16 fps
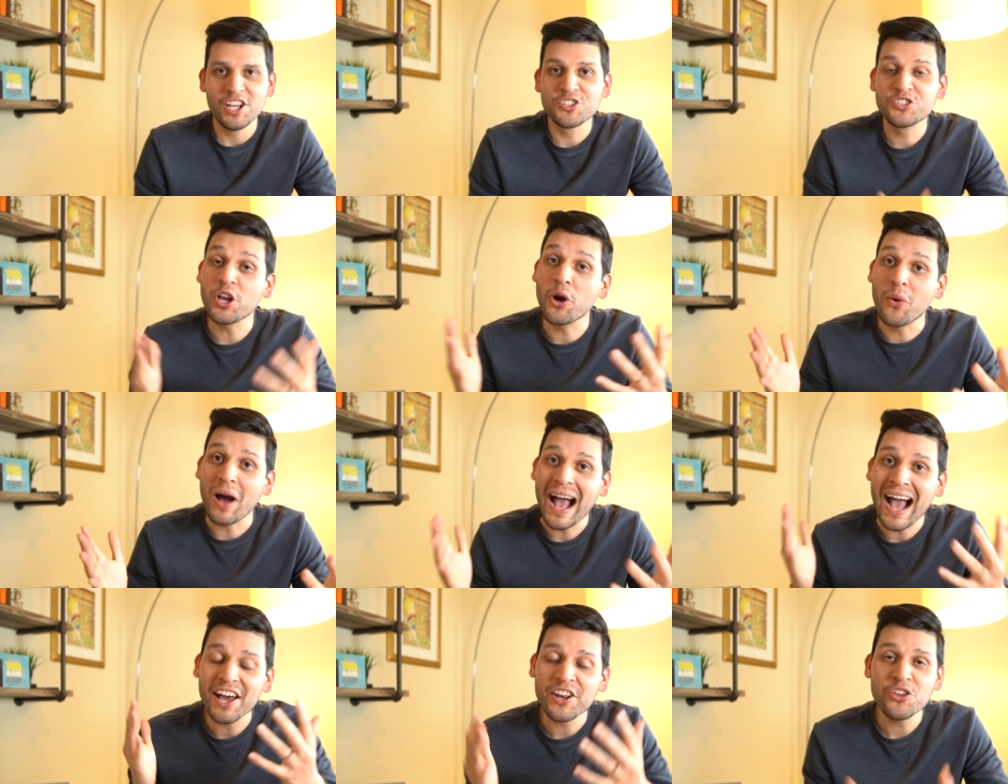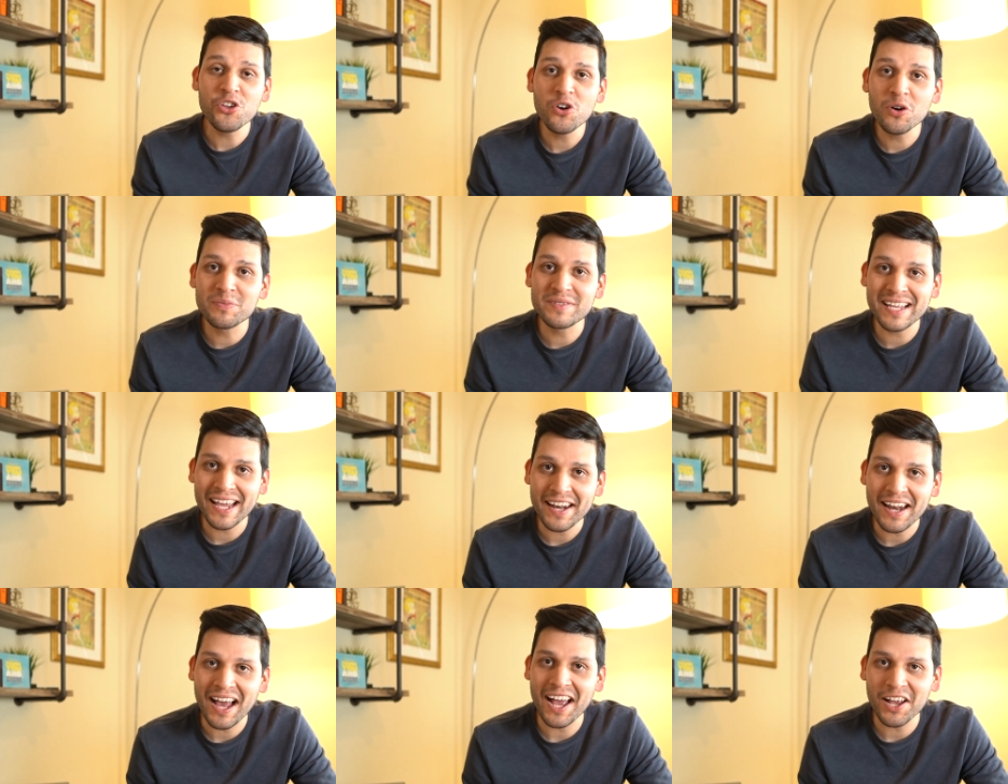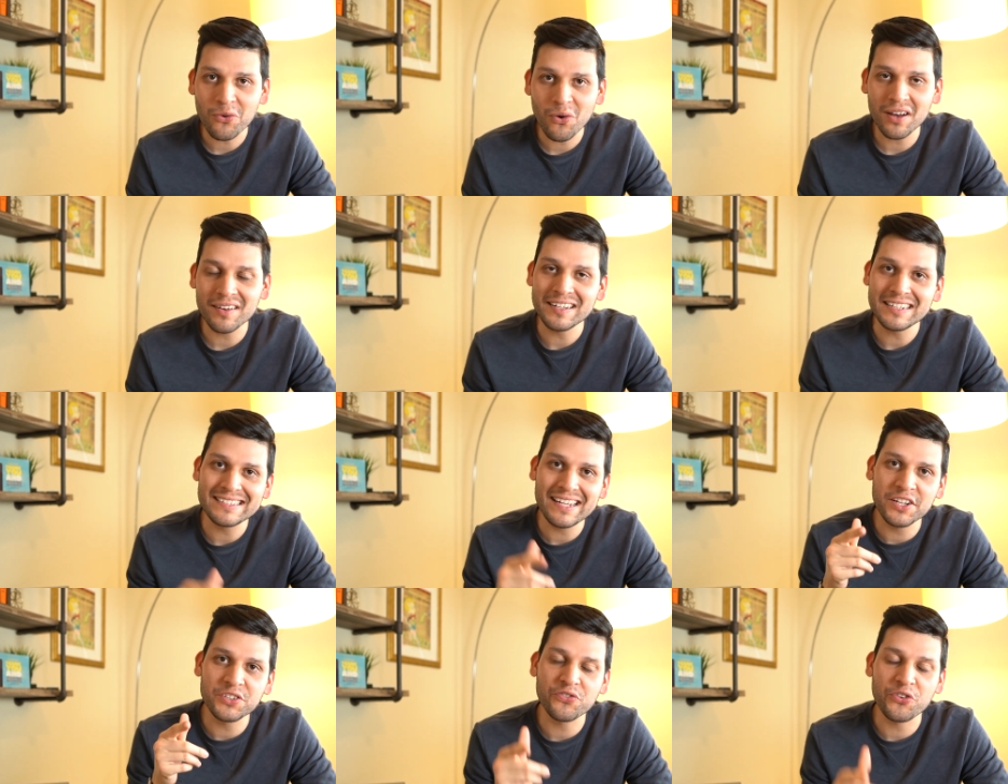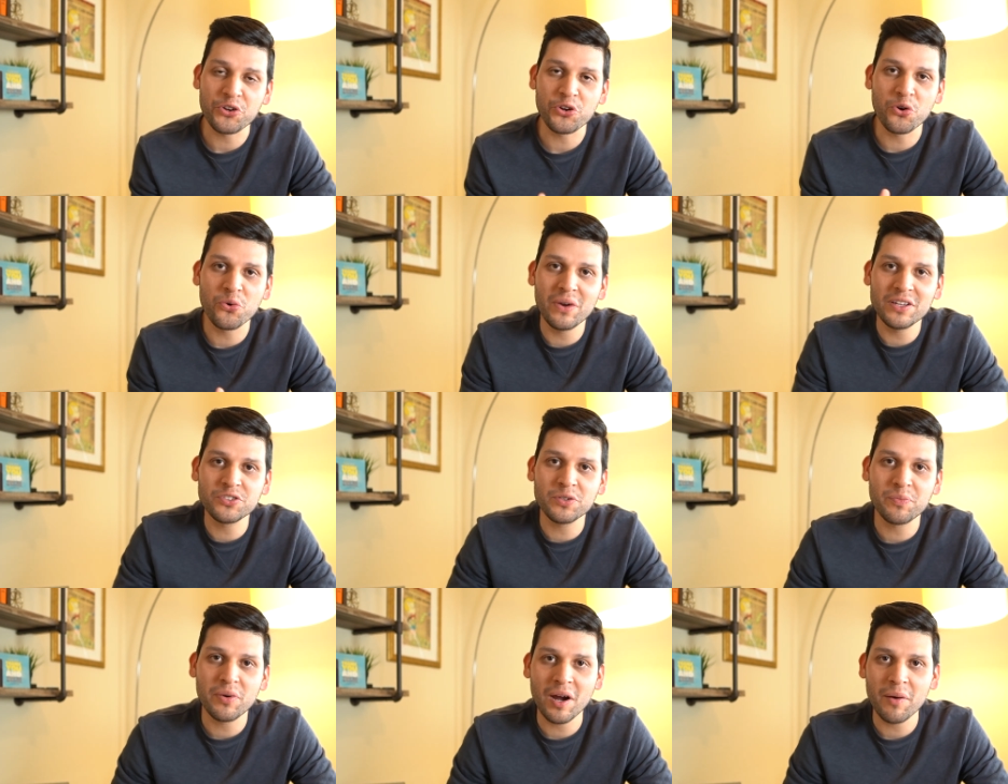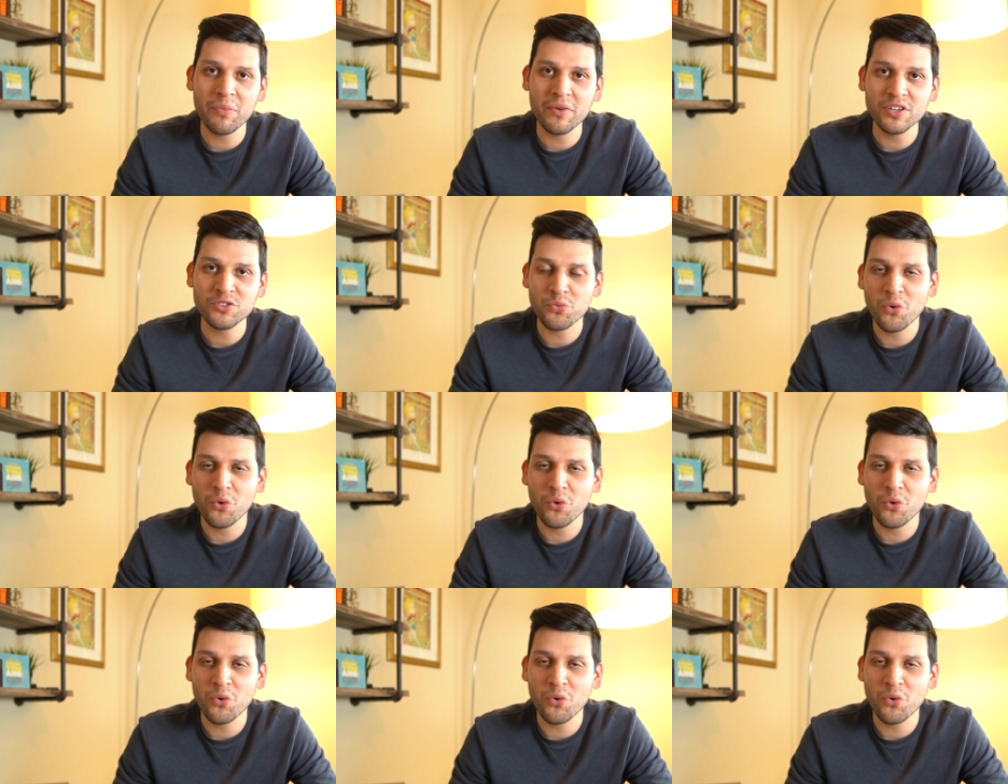So how do you obtain high quality tenants for your rental properties?